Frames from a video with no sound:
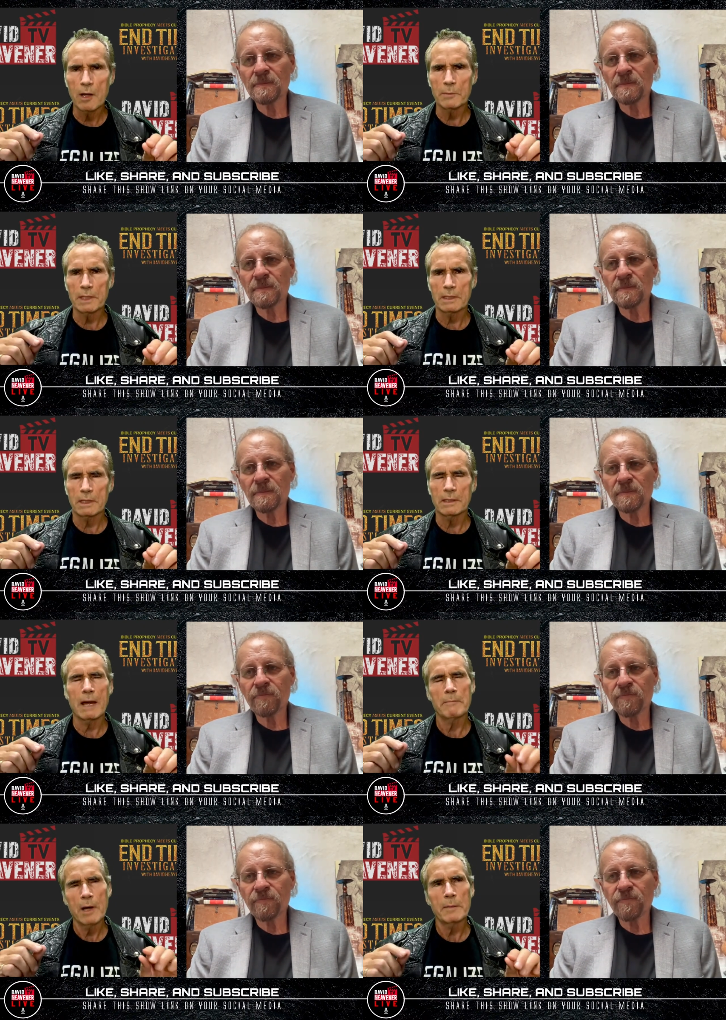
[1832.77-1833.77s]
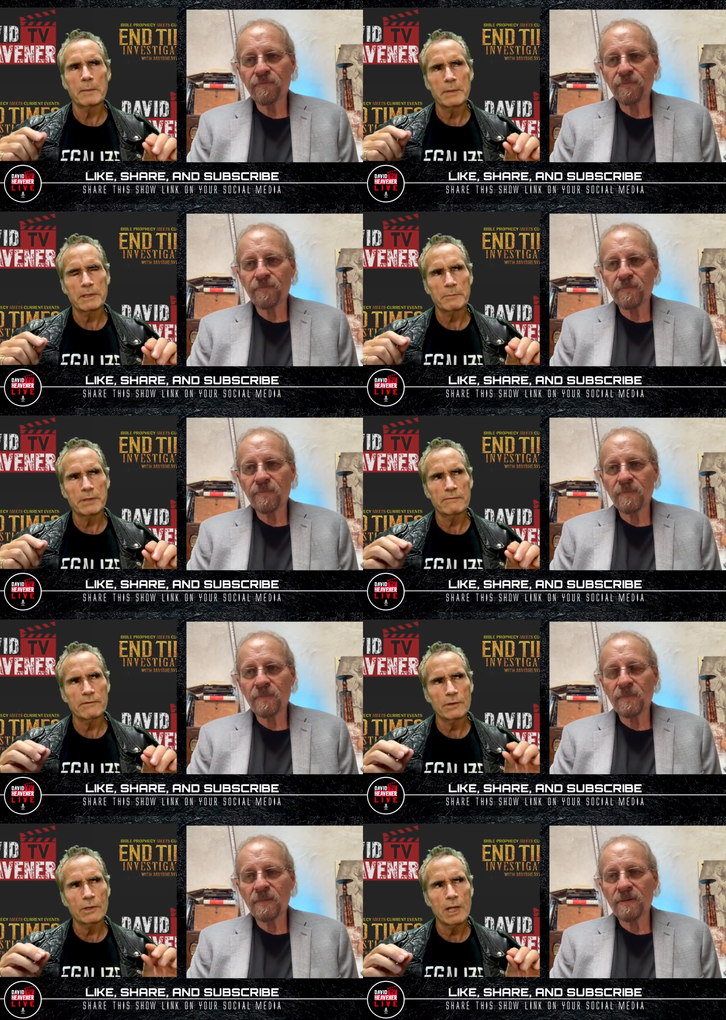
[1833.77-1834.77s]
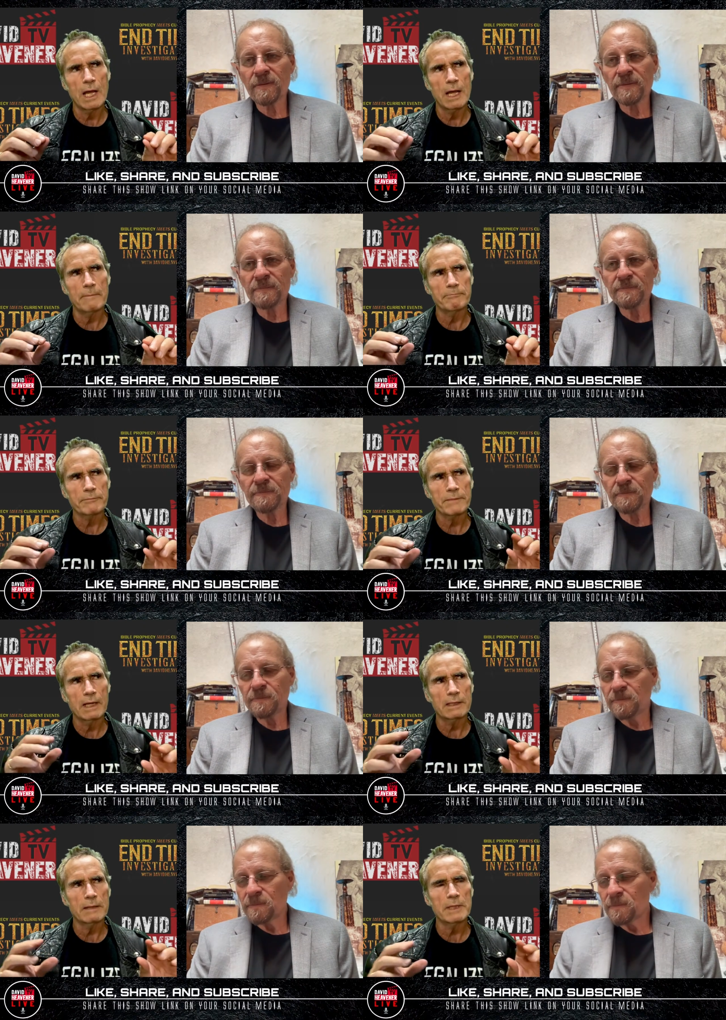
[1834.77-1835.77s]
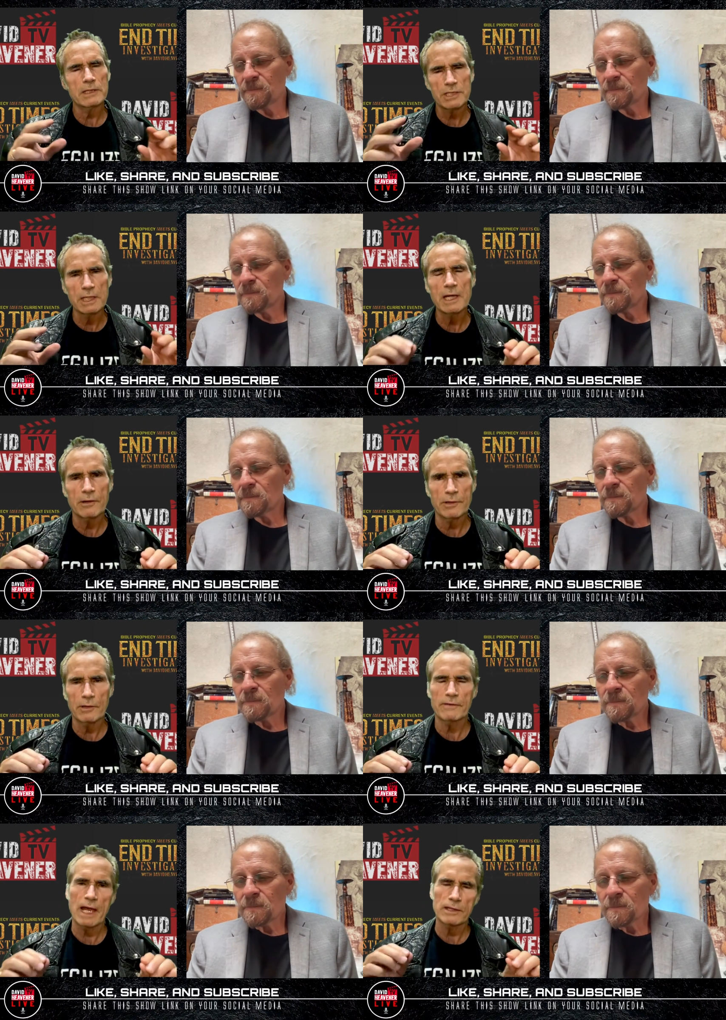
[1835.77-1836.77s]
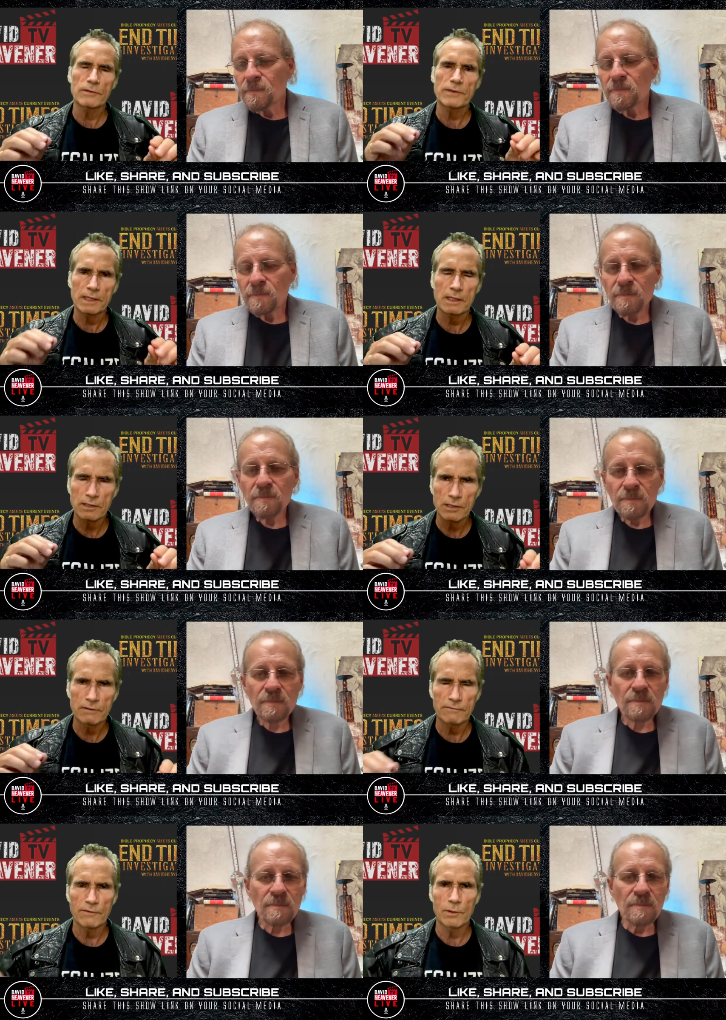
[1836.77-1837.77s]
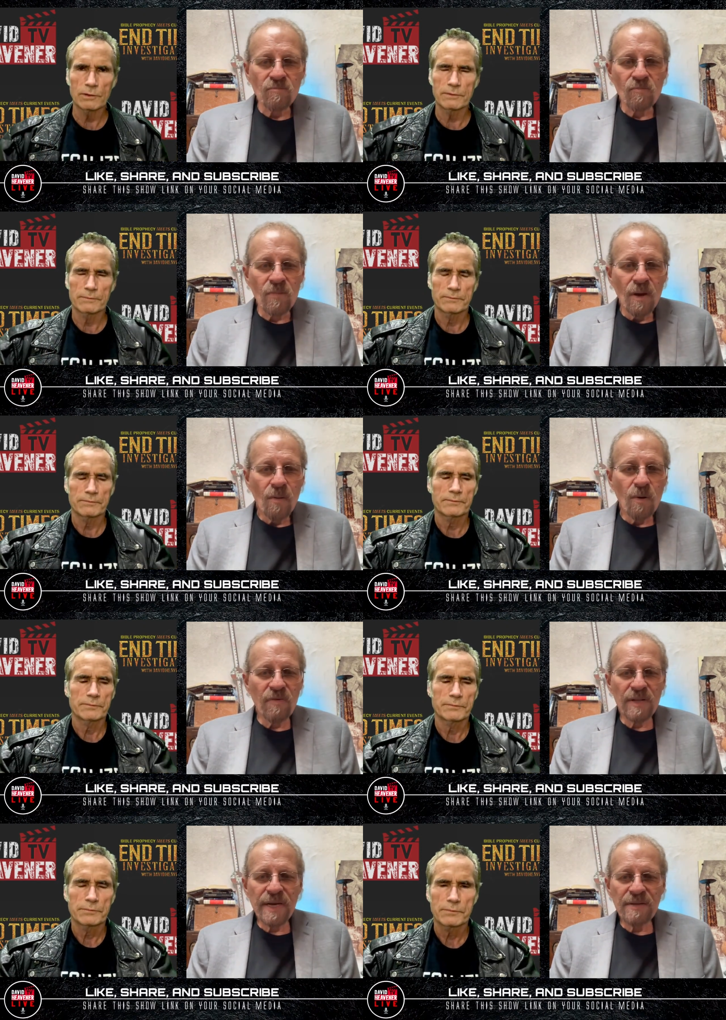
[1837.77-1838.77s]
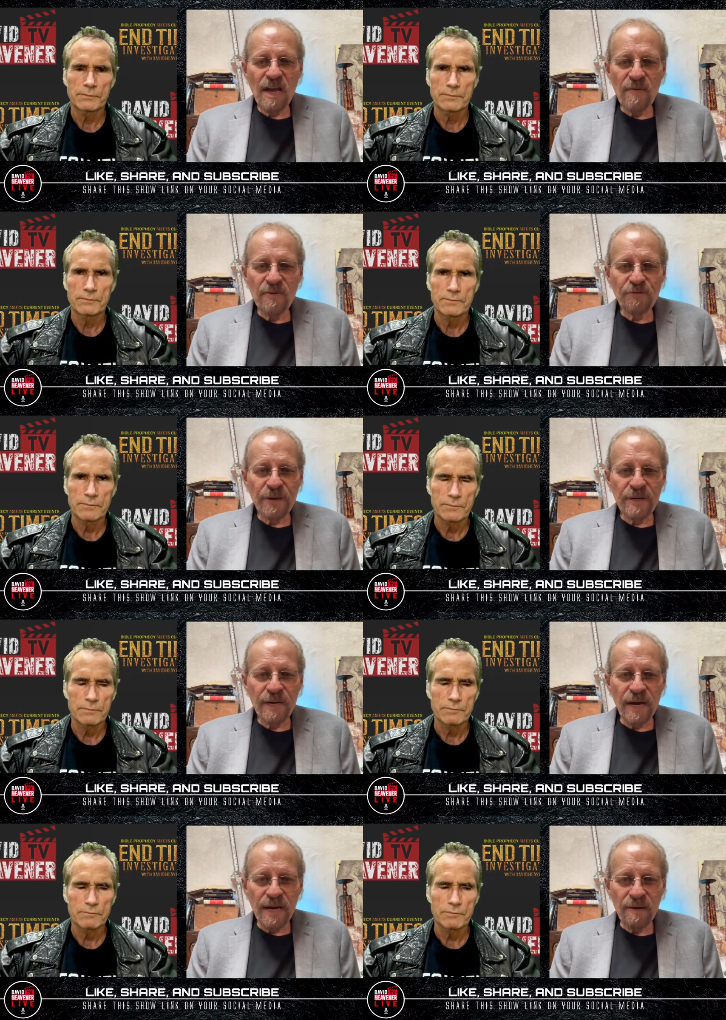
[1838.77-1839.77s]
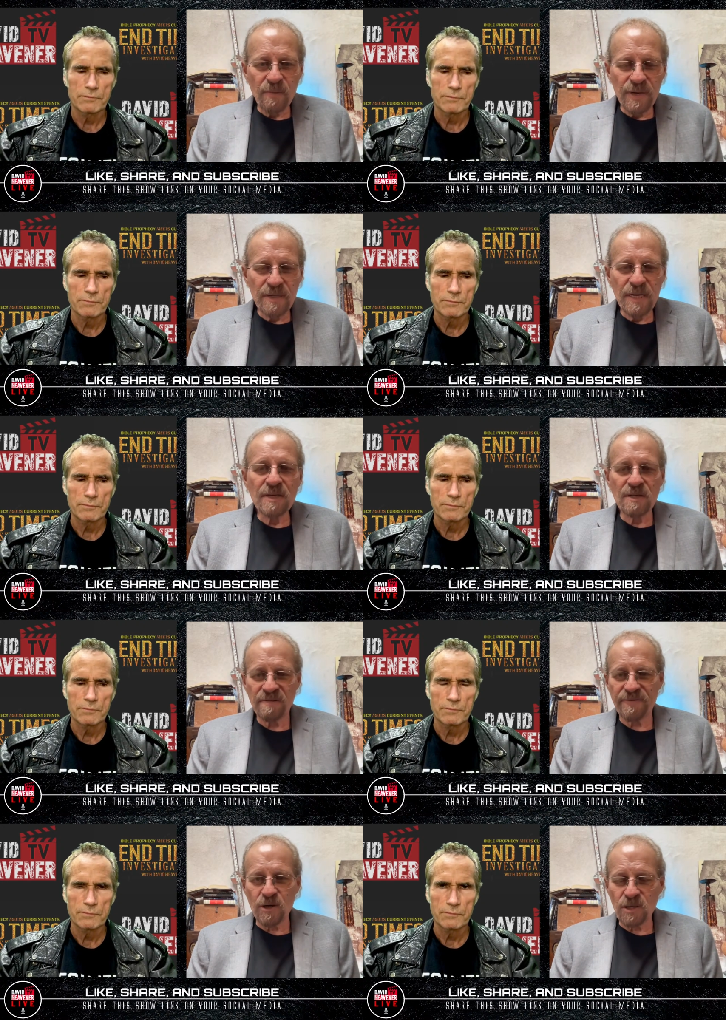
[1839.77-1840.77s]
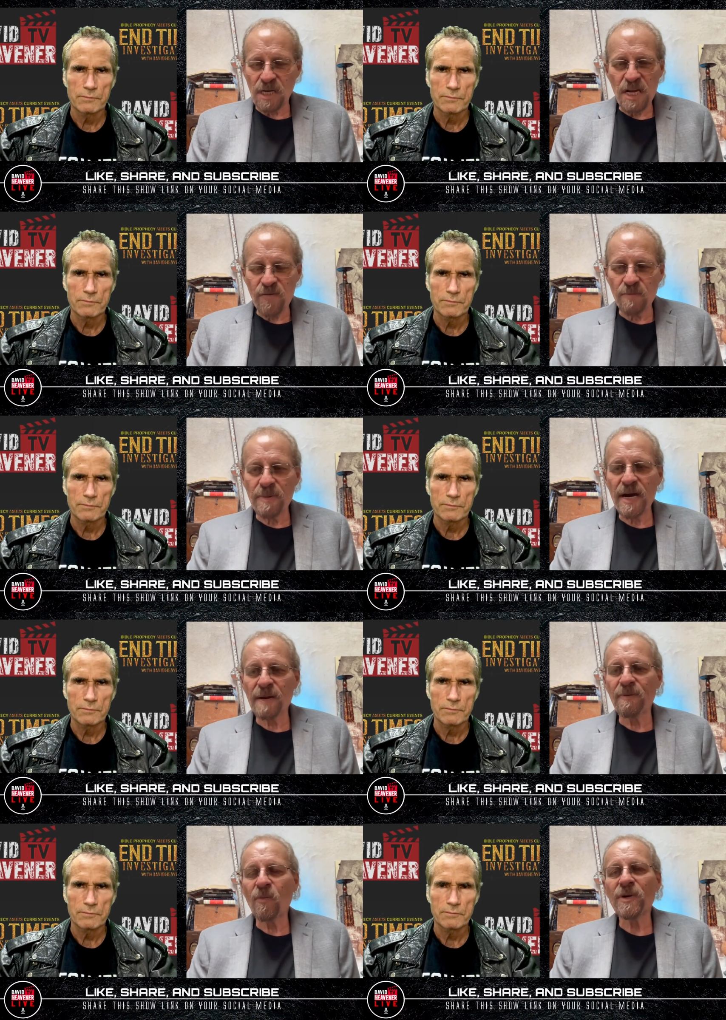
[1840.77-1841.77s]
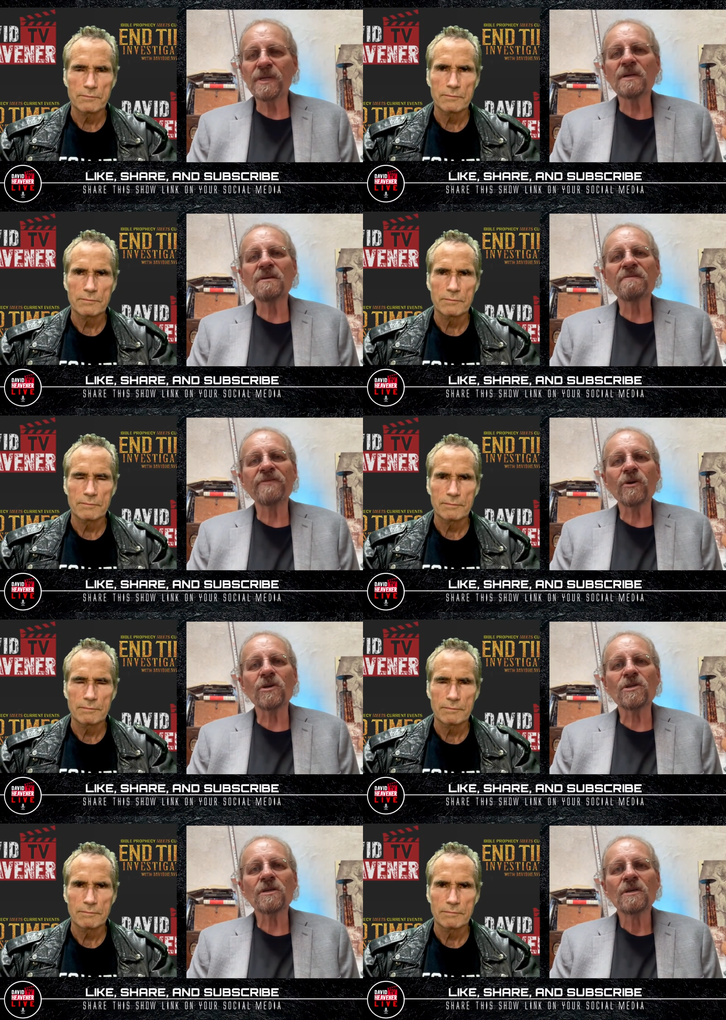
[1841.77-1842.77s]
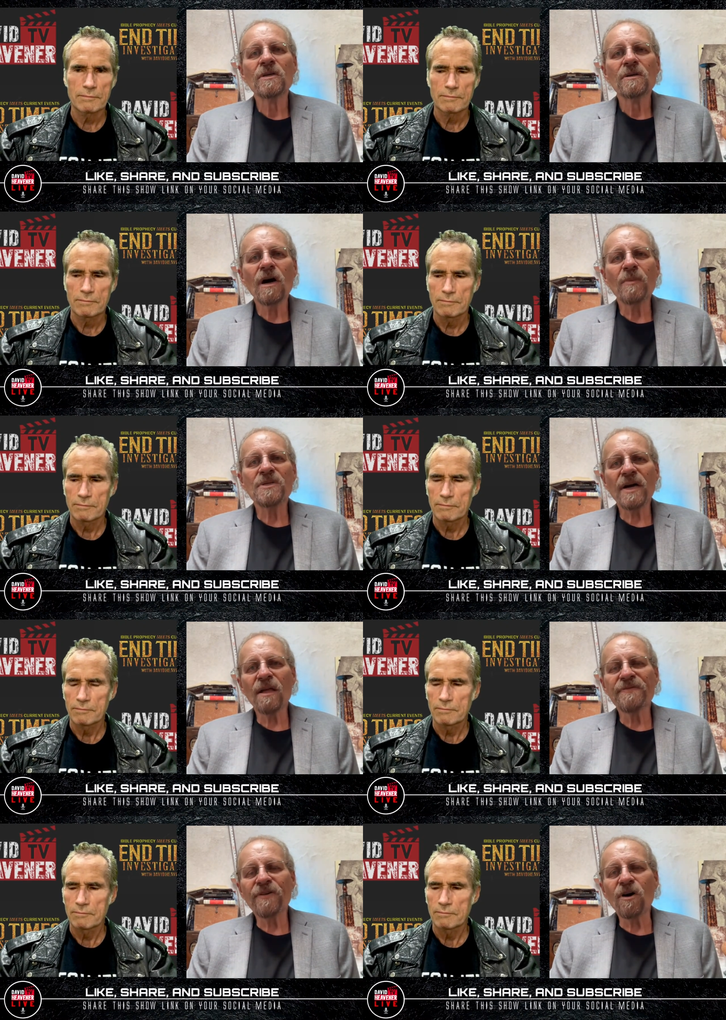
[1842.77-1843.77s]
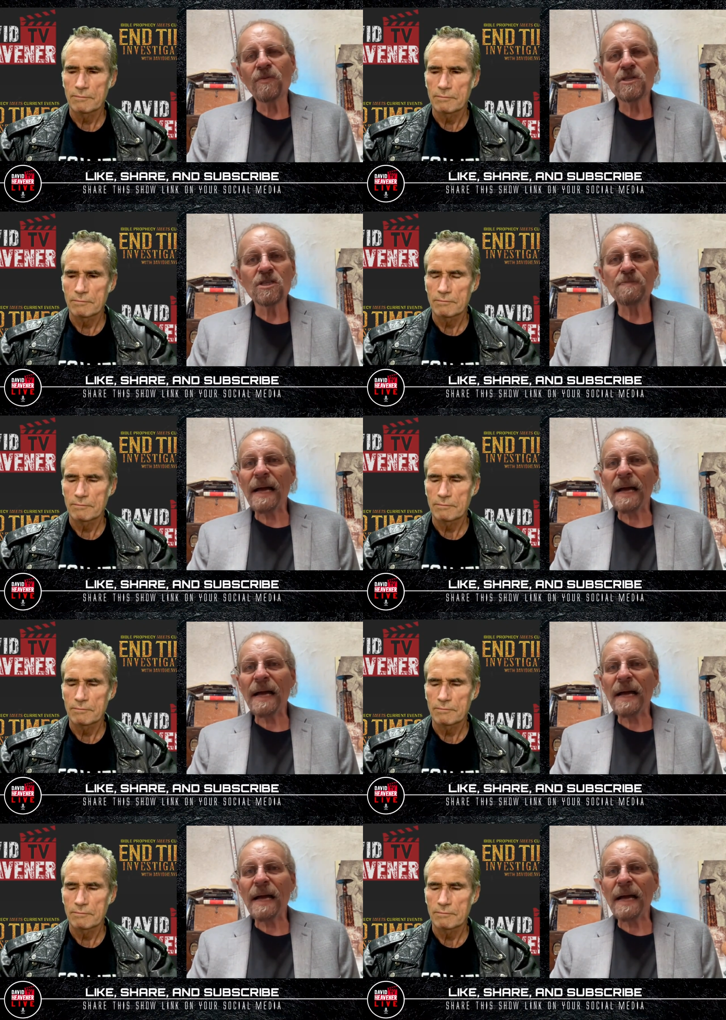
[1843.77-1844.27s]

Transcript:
Speaker 1: moment, not moment, but the pivotal, give me a scenario of how you think it could unfold.
Speaker 2: Well, the late David Flynn and I, we did converse. I never met him, but we did converse on the telephone. This is